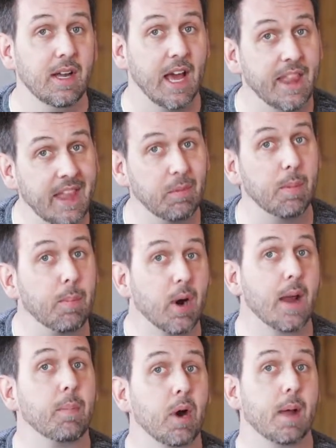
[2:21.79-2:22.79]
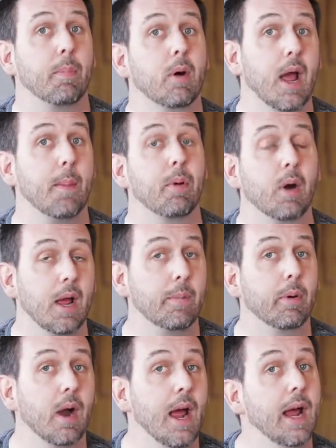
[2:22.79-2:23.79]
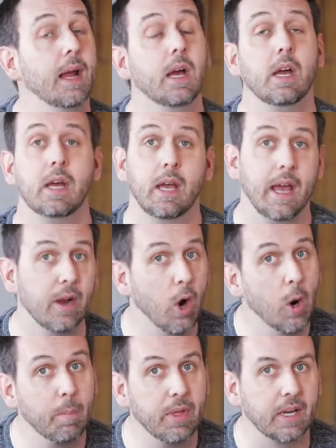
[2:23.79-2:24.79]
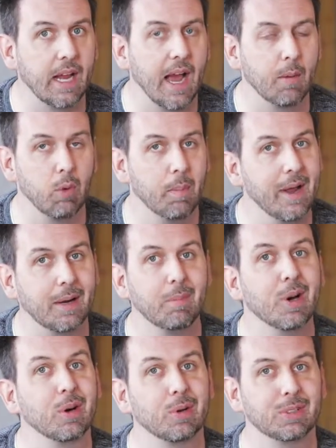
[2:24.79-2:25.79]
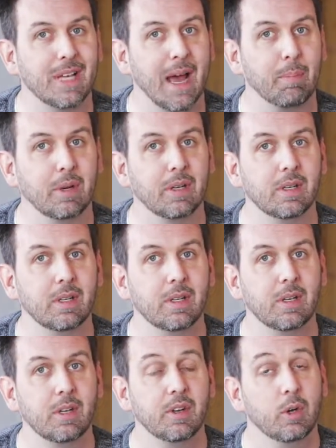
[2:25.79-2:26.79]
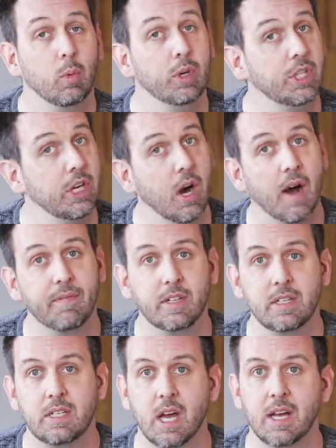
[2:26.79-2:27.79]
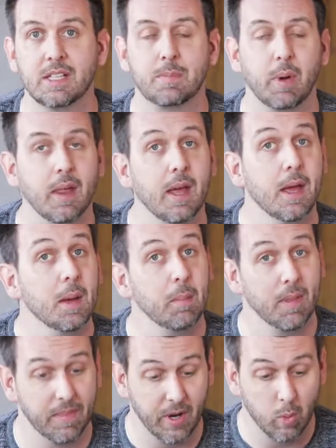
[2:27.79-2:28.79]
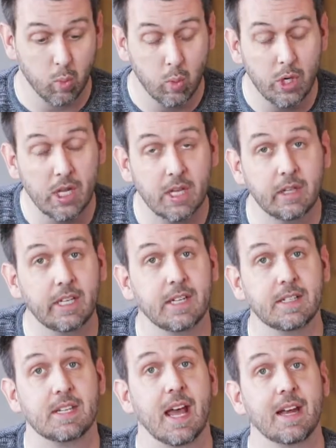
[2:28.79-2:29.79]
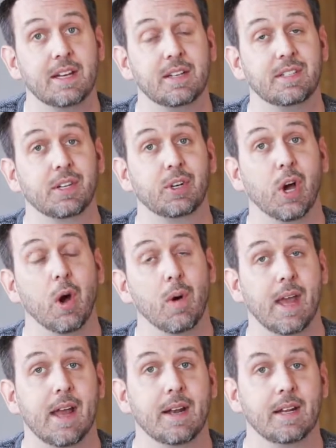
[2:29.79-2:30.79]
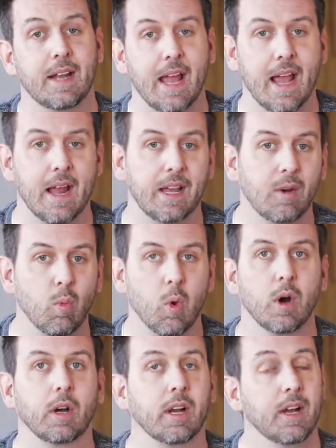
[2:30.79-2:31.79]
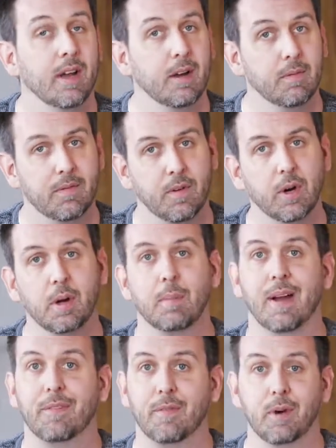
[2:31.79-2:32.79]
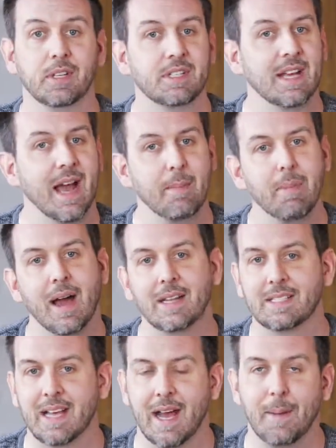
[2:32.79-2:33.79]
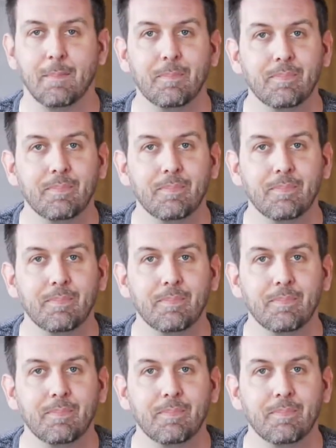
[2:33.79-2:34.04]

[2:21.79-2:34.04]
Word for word: And then we pray, pray, pray, pray, pray, and hope that God will make miracles happen, which He often does, but, but they're really intended to go hand in hand and work foot by foot, side by side.